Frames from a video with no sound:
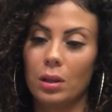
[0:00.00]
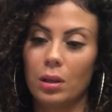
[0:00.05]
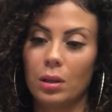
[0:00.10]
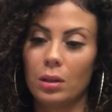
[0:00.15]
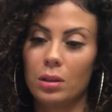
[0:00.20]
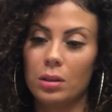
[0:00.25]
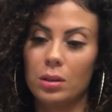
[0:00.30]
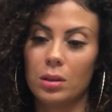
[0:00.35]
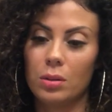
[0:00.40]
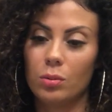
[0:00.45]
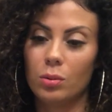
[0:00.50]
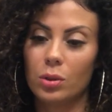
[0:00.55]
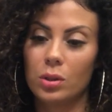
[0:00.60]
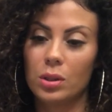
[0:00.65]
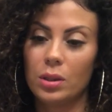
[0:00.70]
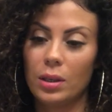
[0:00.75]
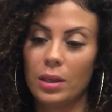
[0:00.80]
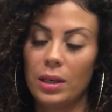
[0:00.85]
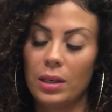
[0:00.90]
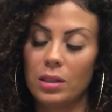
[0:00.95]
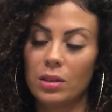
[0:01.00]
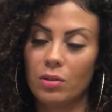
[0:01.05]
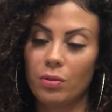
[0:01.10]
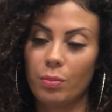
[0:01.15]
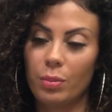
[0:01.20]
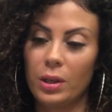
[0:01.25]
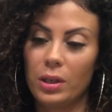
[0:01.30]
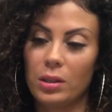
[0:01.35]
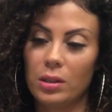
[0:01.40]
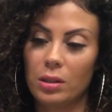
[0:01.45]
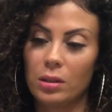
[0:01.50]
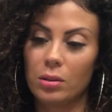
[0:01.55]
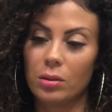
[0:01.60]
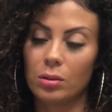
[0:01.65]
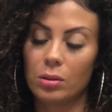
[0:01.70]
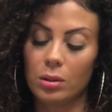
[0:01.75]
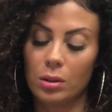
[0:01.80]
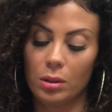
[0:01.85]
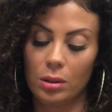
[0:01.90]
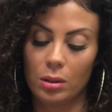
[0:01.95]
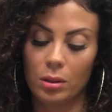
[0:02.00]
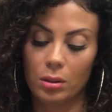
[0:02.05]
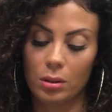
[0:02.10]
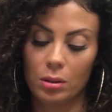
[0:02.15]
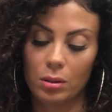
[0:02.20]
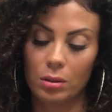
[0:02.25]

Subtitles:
Let's see, what's the Ace of Pentacles here?